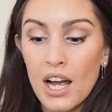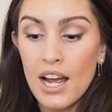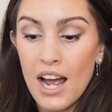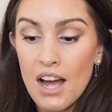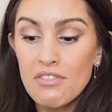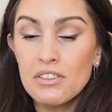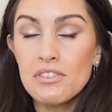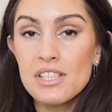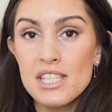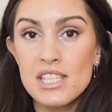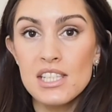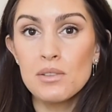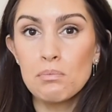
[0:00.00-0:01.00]
I have even
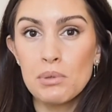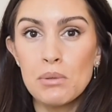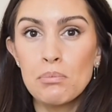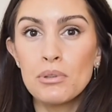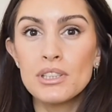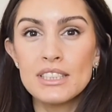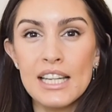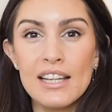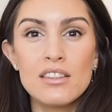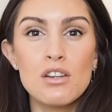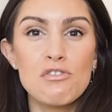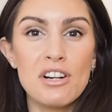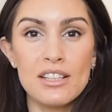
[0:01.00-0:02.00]
seen people take
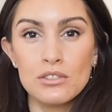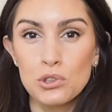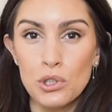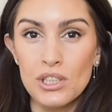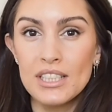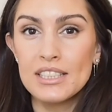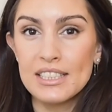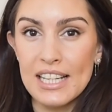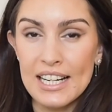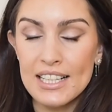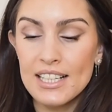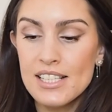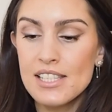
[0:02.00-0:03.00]
the farandole
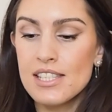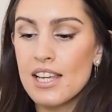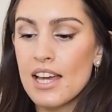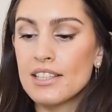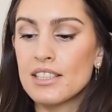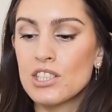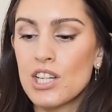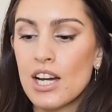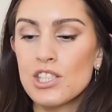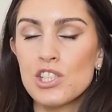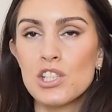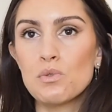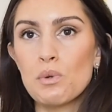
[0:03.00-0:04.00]
necklace and
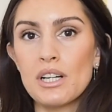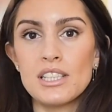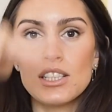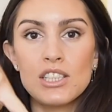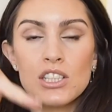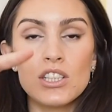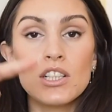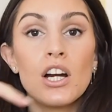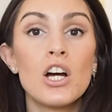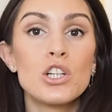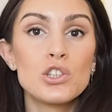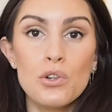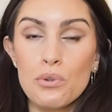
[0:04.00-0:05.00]
attach it right here
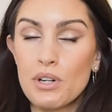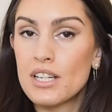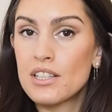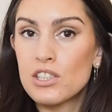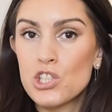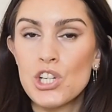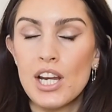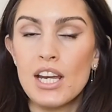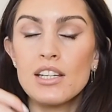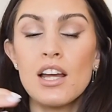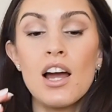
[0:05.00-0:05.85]
to create a chain.